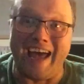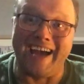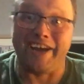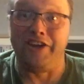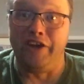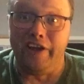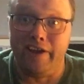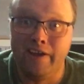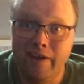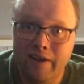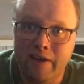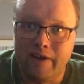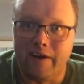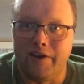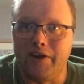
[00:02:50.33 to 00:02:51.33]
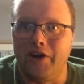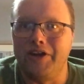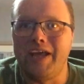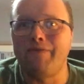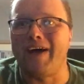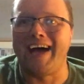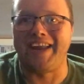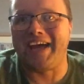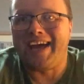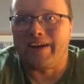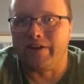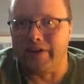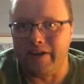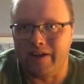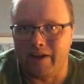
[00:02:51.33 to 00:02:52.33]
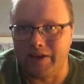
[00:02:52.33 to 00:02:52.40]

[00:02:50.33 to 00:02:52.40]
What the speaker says: acne, and I never had acne.